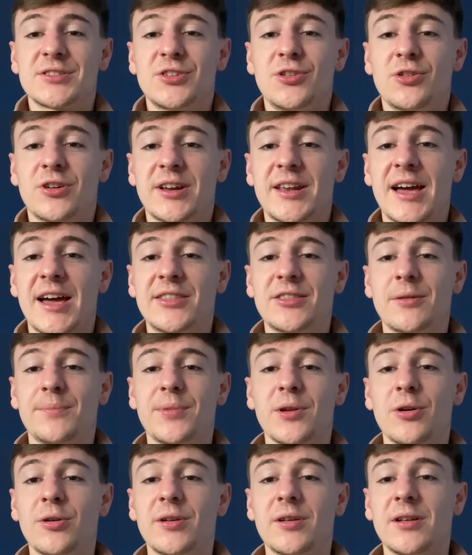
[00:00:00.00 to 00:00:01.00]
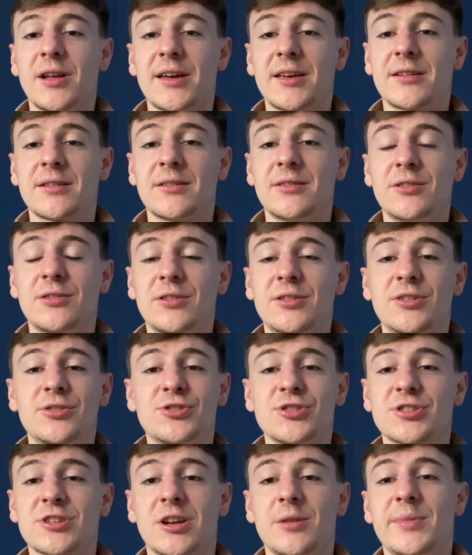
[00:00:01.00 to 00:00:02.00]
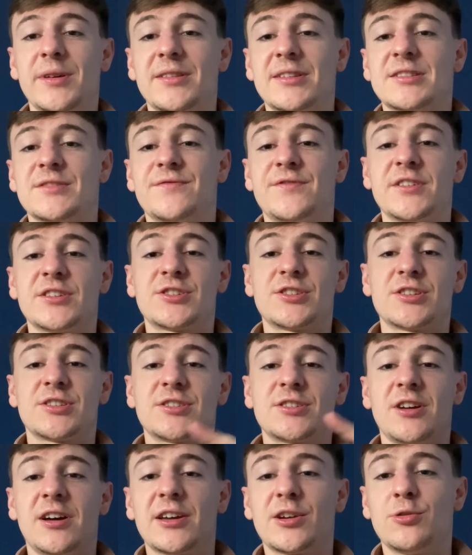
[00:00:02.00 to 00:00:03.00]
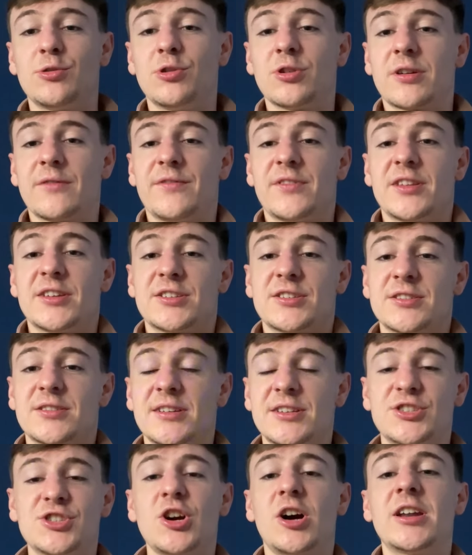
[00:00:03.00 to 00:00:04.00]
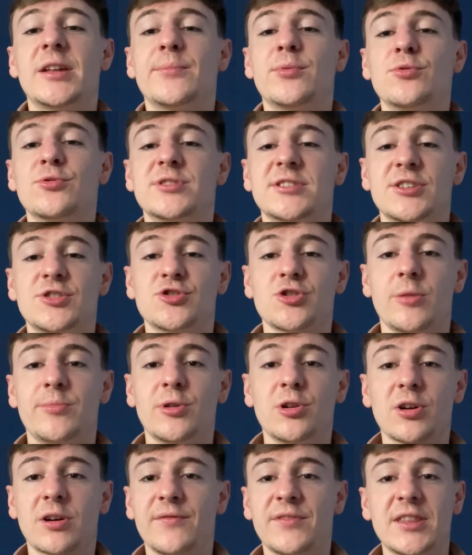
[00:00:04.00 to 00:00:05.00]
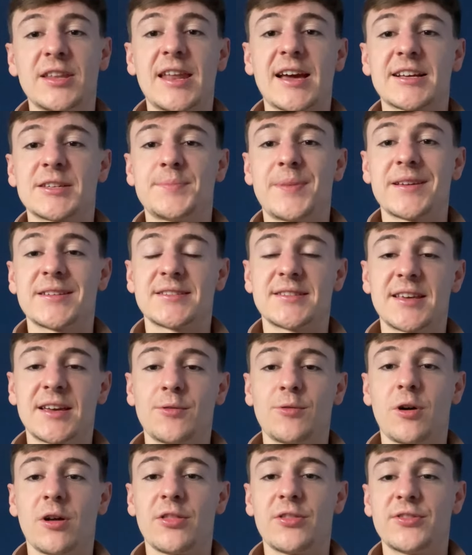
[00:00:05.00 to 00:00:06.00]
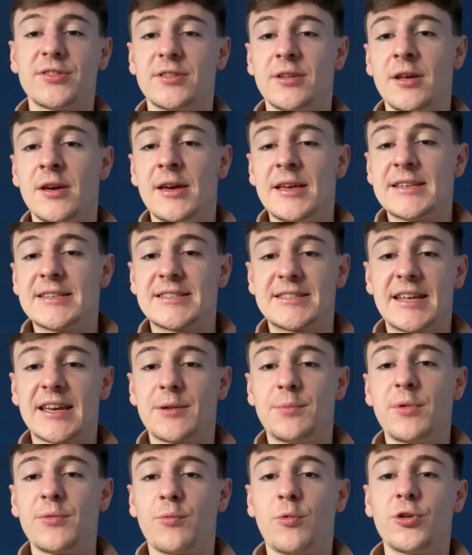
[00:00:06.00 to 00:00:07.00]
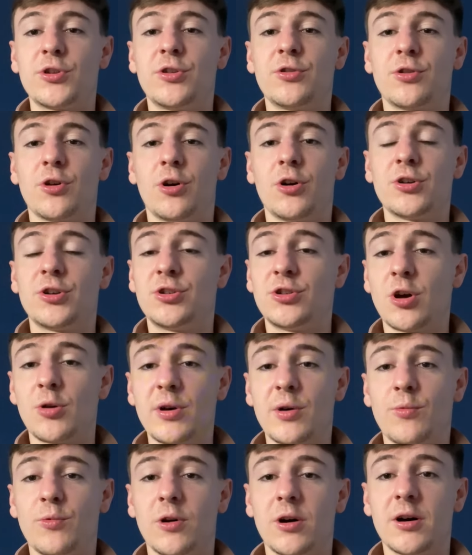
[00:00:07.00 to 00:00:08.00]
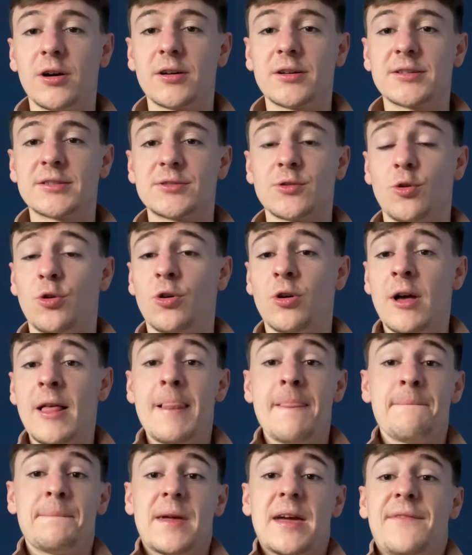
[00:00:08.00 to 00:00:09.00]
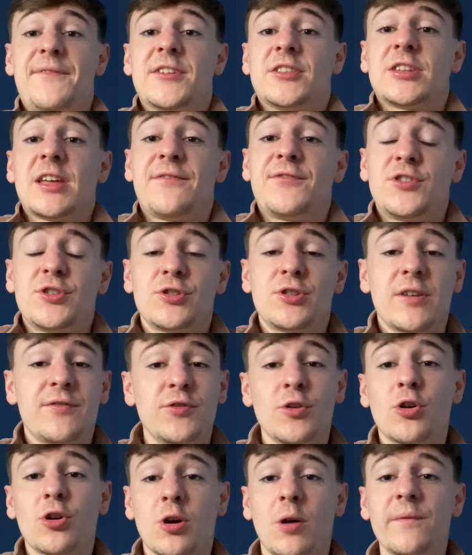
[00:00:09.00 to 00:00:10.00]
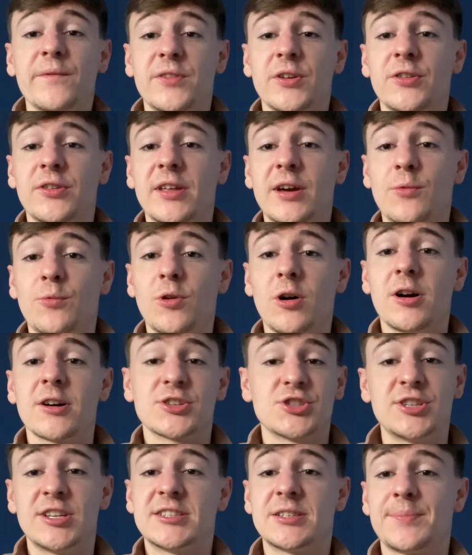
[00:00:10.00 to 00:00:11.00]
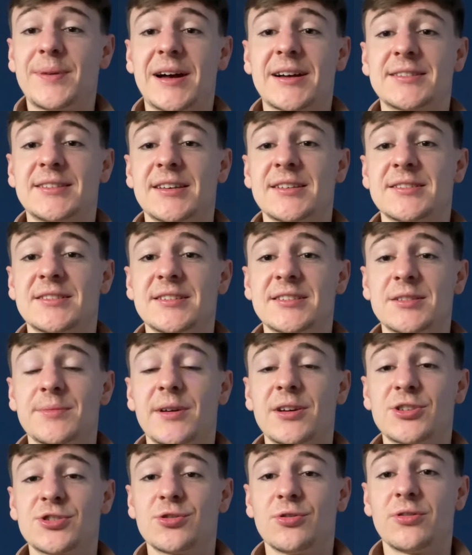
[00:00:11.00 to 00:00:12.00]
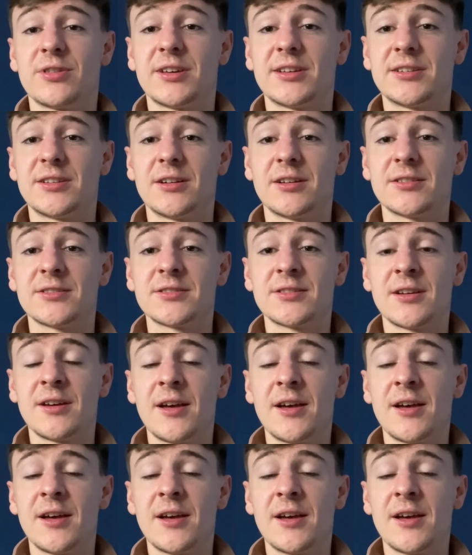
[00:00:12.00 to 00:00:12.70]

you're going to end up blowing, like, you're just going to be in this vicious cycle looking for this shiny ball syndrome. You're looking for the next best thing rather than sticking with what you got. You know it works, or if, it, if, you, if you're not confident that it works, you need to backtest it to make sure that it does.